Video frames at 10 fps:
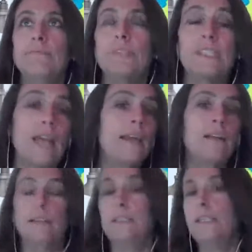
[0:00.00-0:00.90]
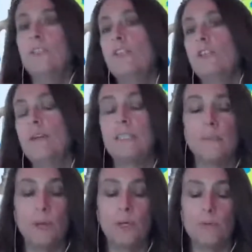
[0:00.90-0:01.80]
style issue, I
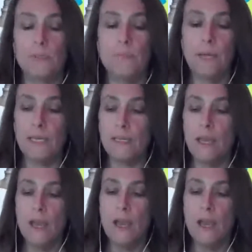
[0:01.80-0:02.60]
suppose. But